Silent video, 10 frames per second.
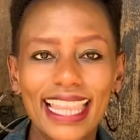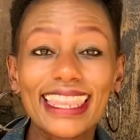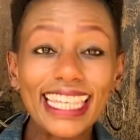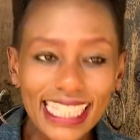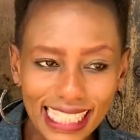
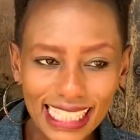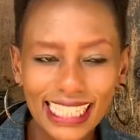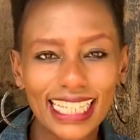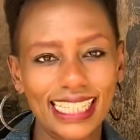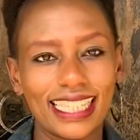this
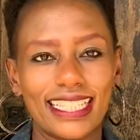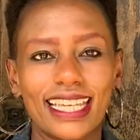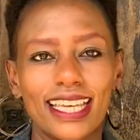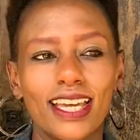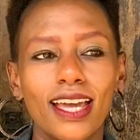is the
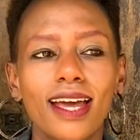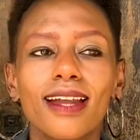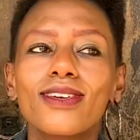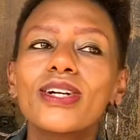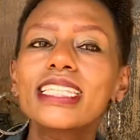day.
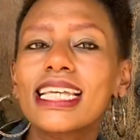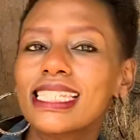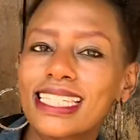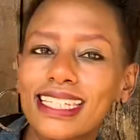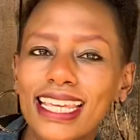Not
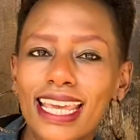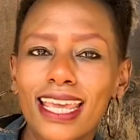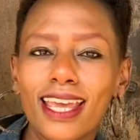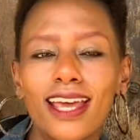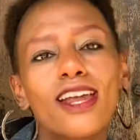yesterday,
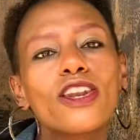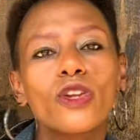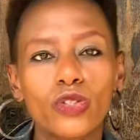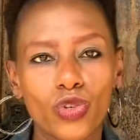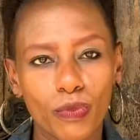
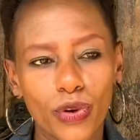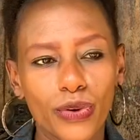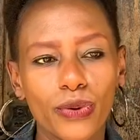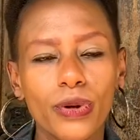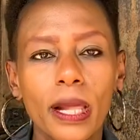not
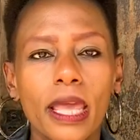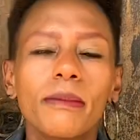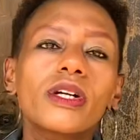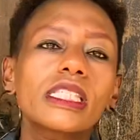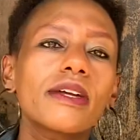tomorrow.
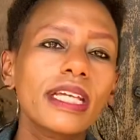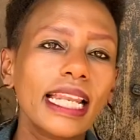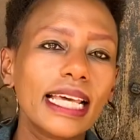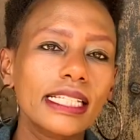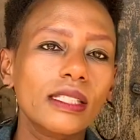Because I
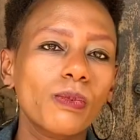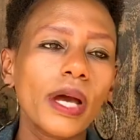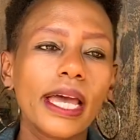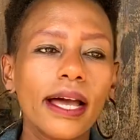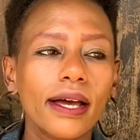realized
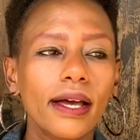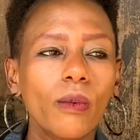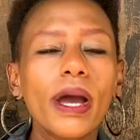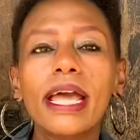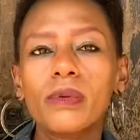where,
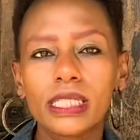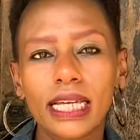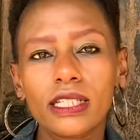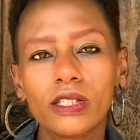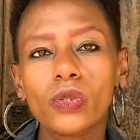why I was
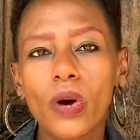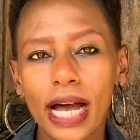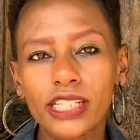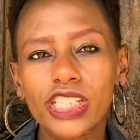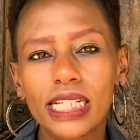getting so
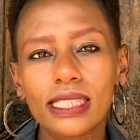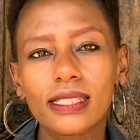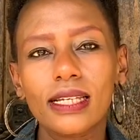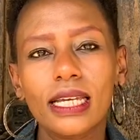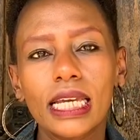anxious
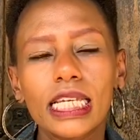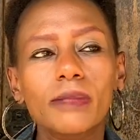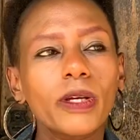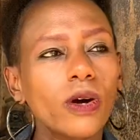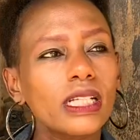is
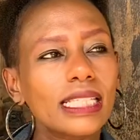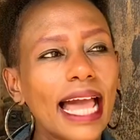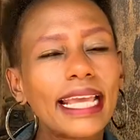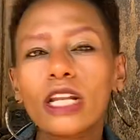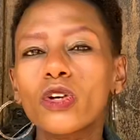because
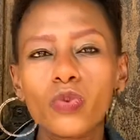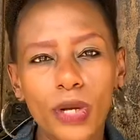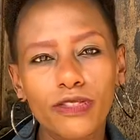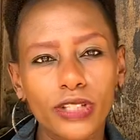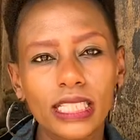I cannot
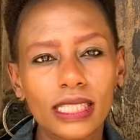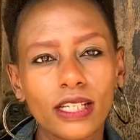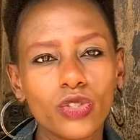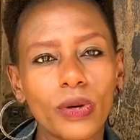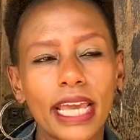wait for this
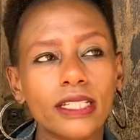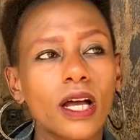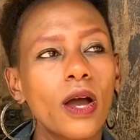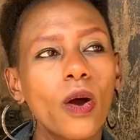thing to end.